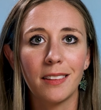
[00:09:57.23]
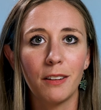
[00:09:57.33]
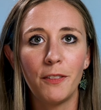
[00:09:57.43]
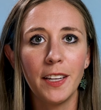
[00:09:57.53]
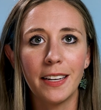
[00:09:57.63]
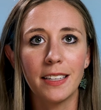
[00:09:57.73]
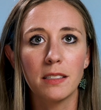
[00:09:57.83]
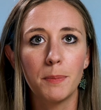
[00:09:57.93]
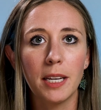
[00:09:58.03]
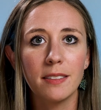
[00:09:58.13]
the fitness
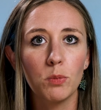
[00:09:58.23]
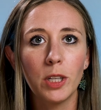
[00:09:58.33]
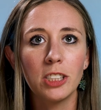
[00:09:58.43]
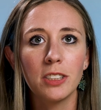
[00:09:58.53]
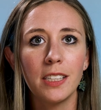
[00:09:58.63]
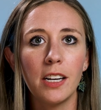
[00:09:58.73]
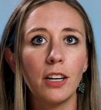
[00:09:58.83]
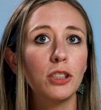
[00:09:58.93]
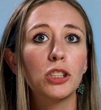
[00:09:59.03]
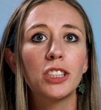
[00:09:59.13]
because we just didn't
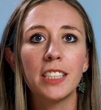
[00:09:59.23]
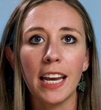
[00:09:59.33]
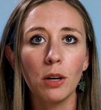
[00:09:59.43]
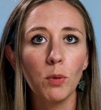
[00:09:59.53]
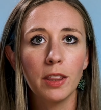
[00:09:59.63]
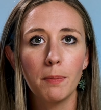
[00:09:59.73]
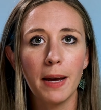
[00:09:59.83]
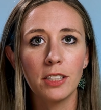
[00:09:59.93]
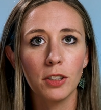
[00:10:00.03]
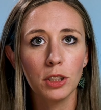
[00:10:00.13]
understand what the
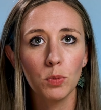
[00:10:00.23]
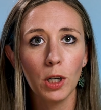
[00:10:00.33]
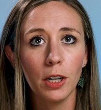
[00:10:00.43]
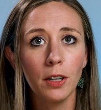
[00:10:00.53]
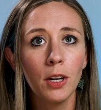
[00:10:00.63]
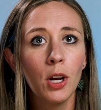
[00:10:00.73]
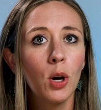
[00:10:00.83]
metrics were.